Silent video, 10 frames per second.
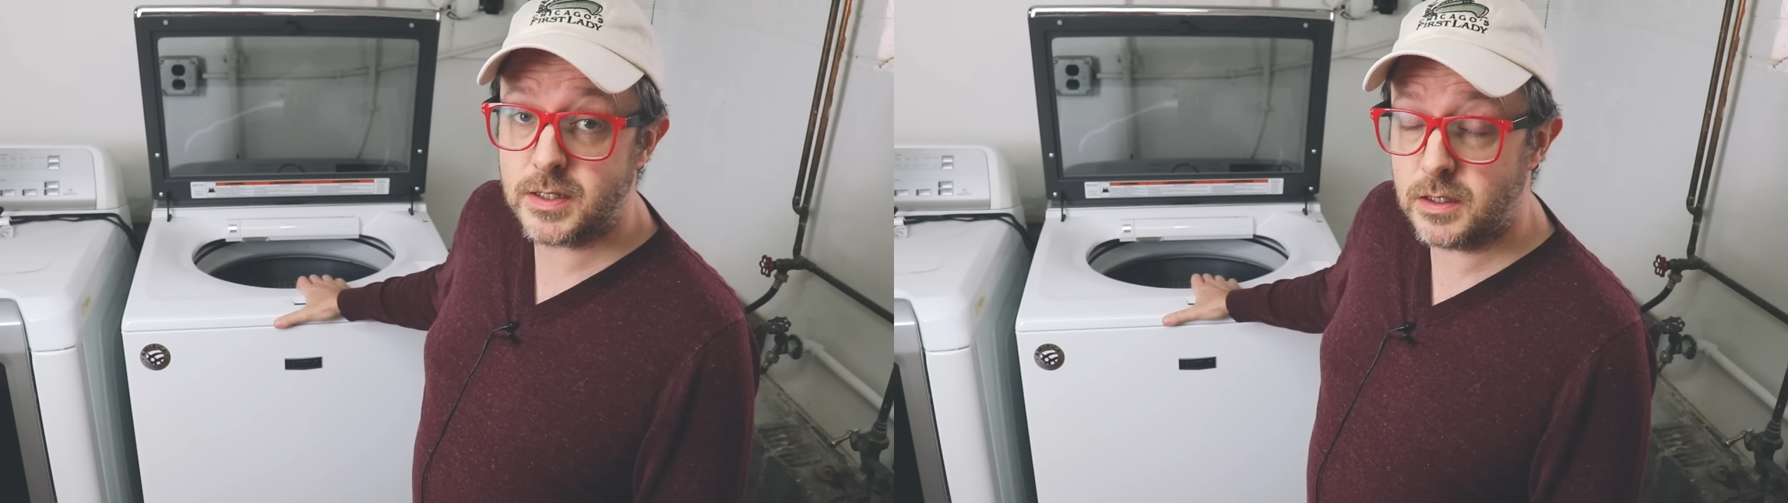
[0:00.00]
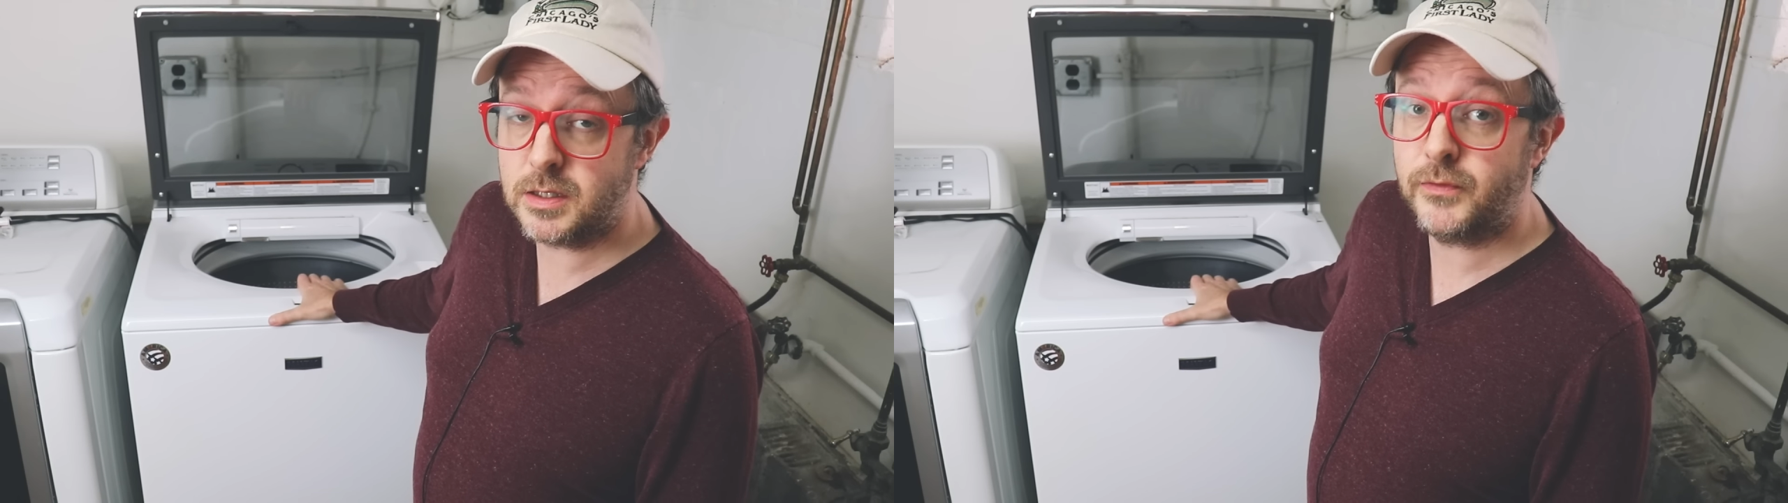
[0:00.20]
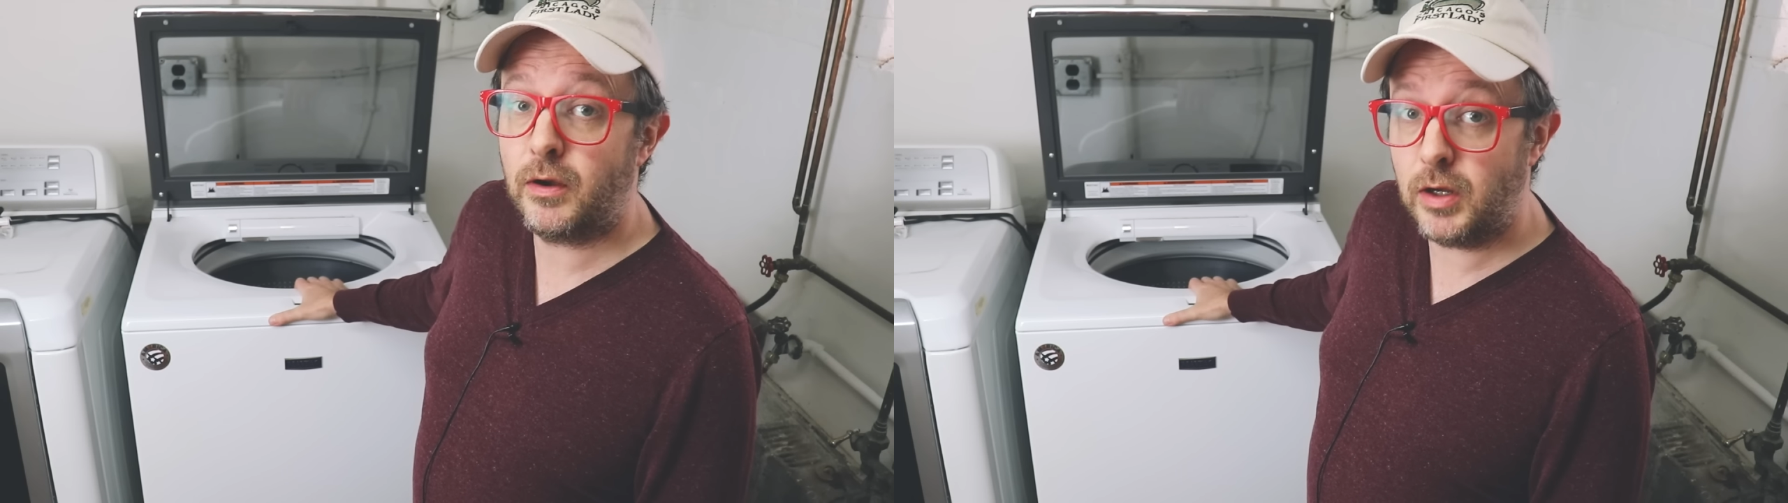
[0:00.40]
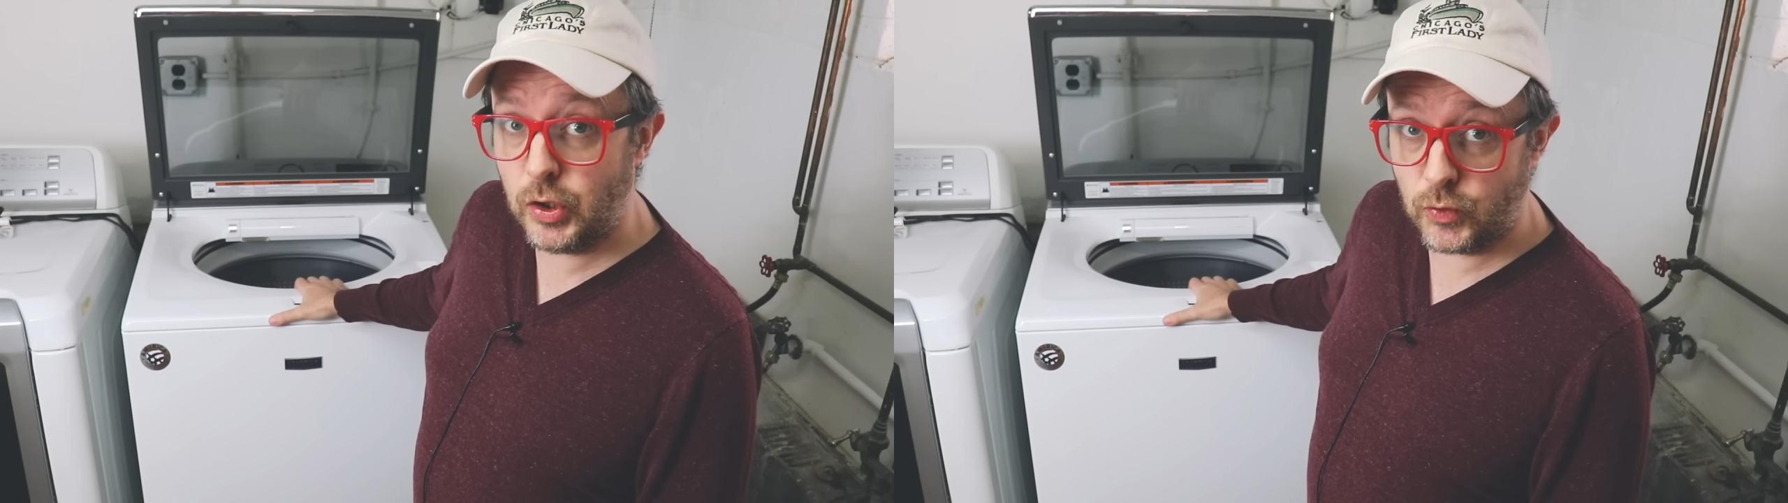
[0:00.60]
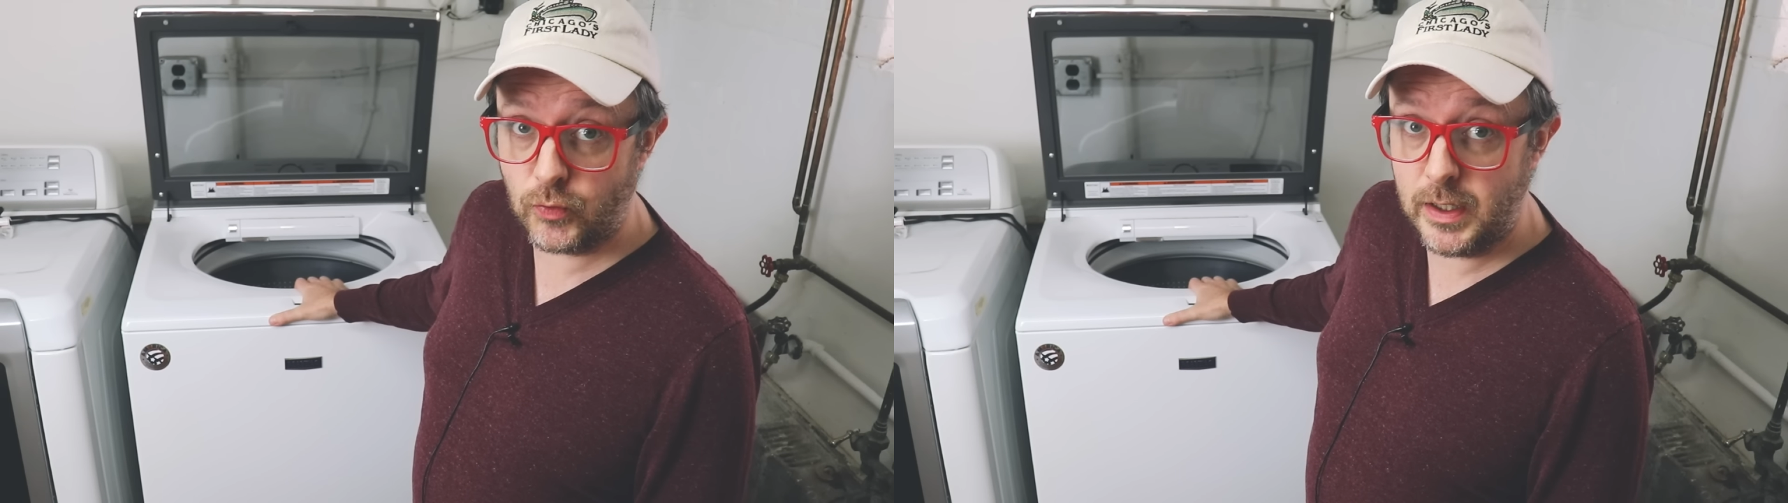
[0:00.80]
and there's a very
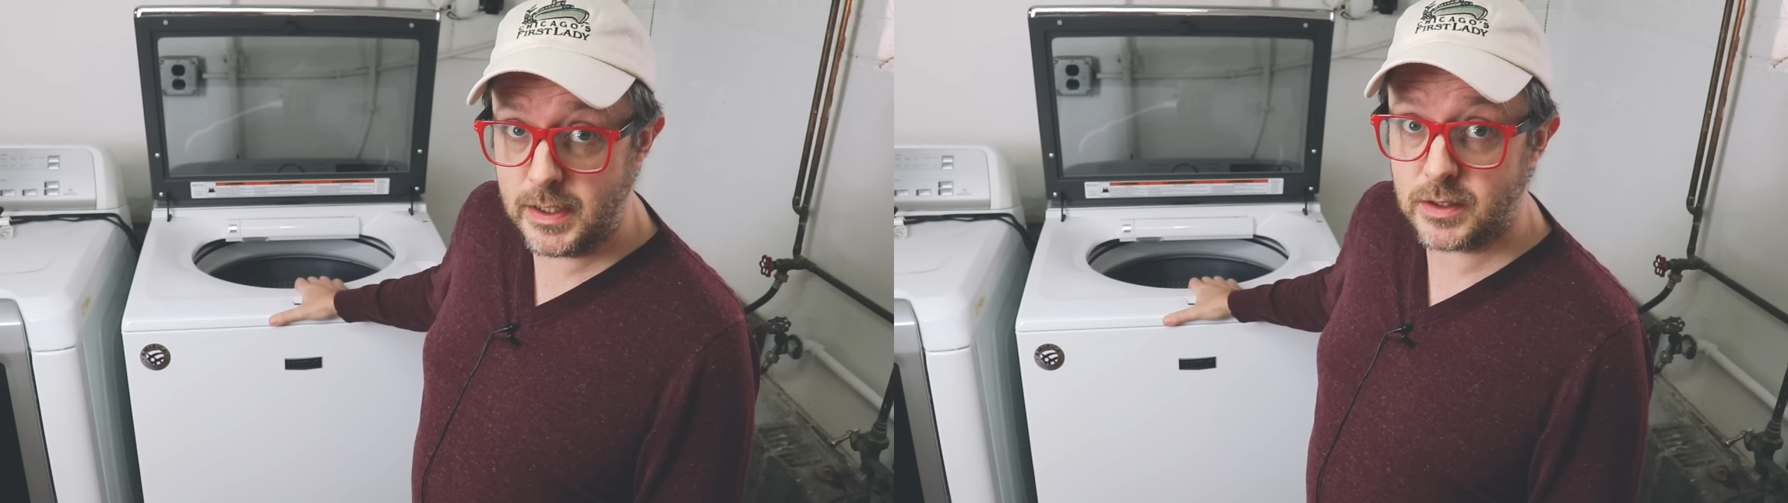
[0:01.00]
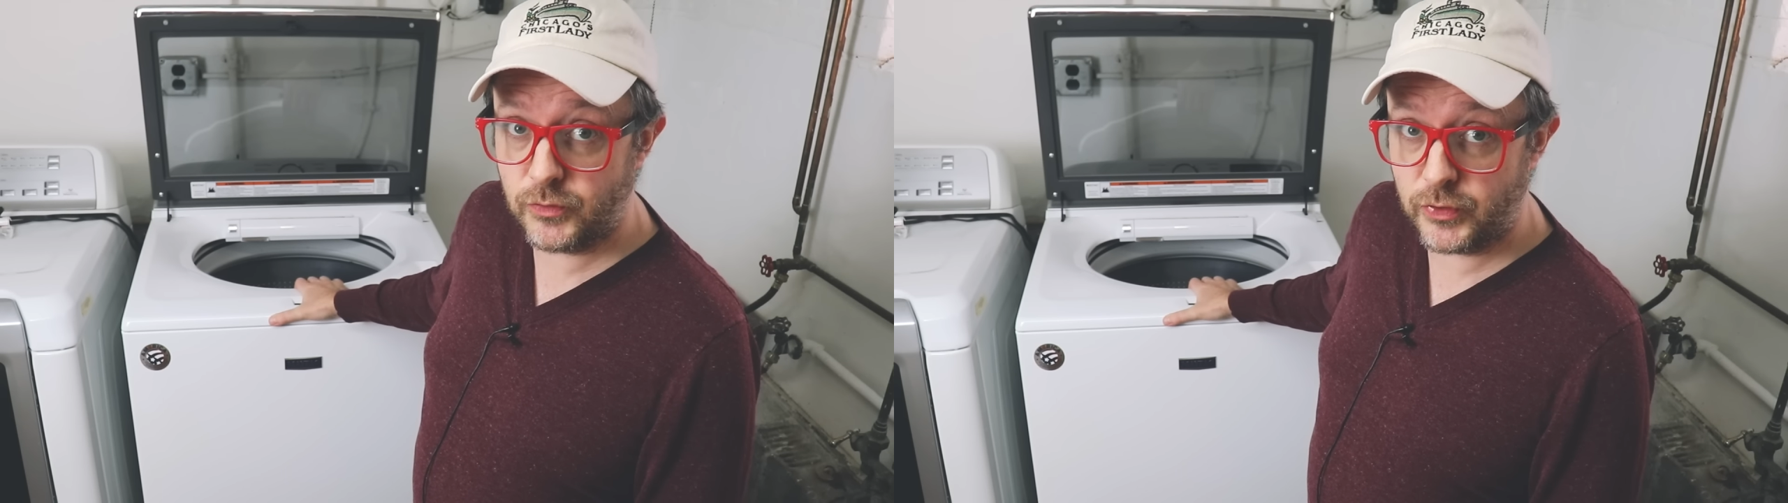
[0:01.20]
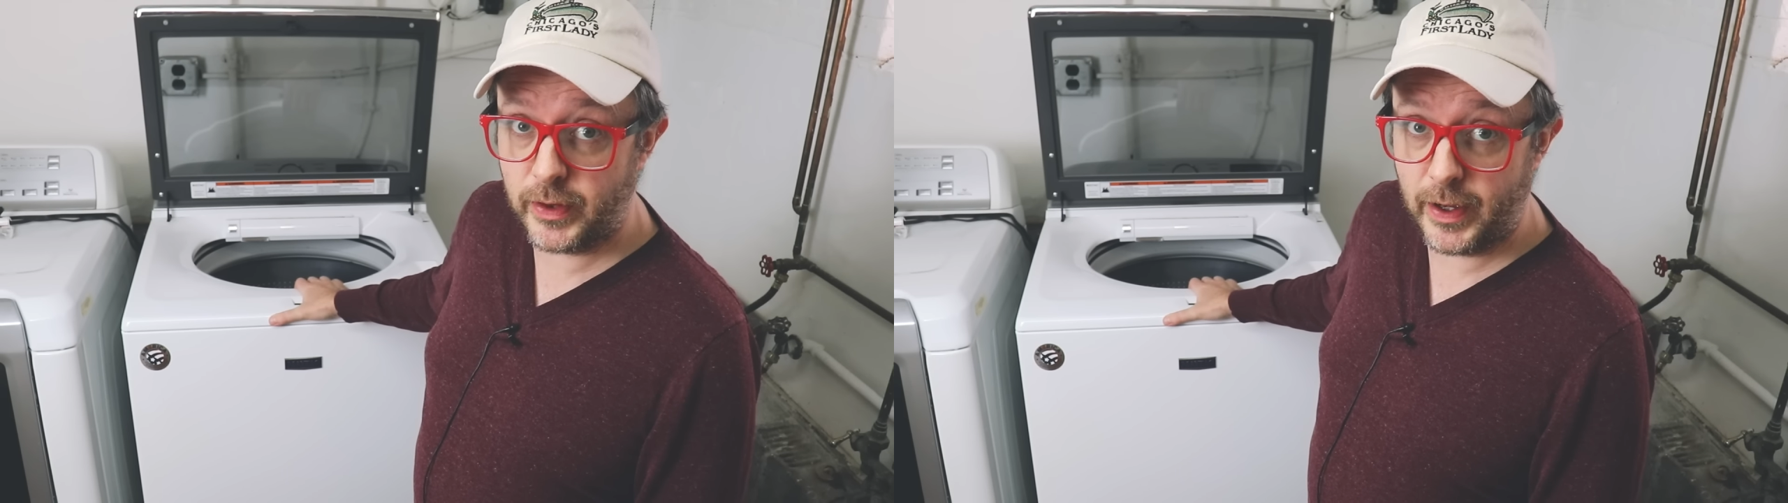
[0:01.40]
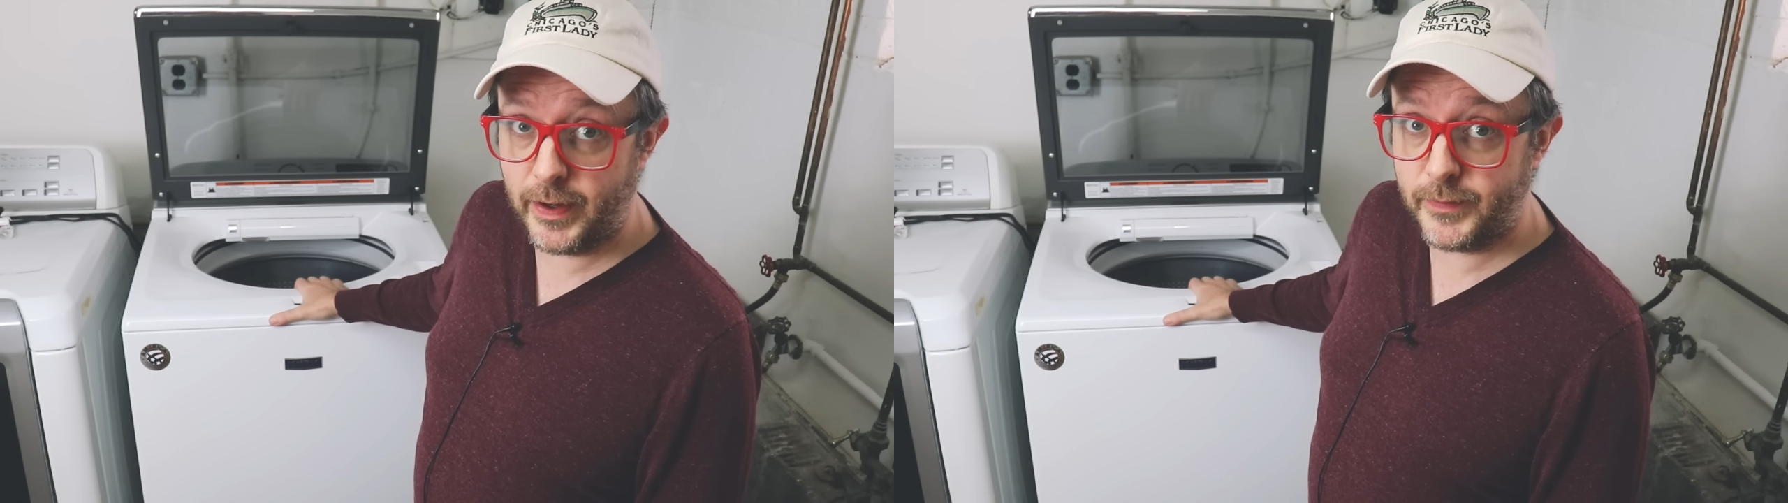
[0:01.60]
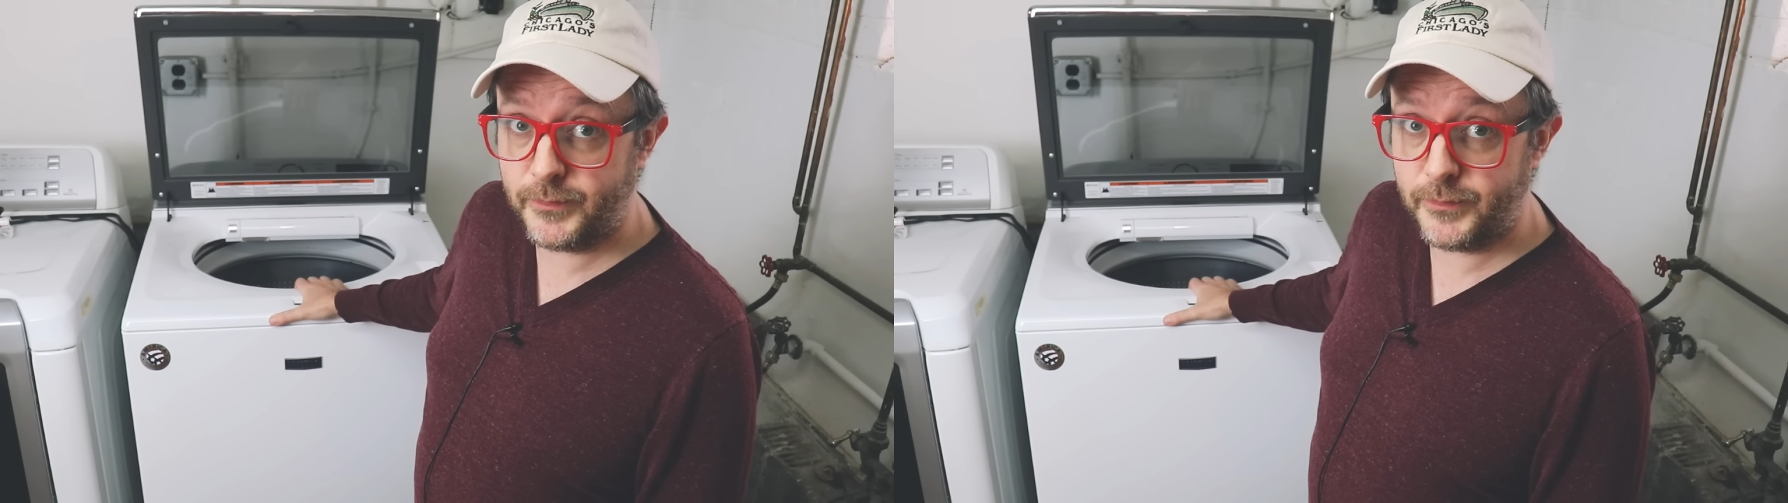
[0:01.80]
good reason for that.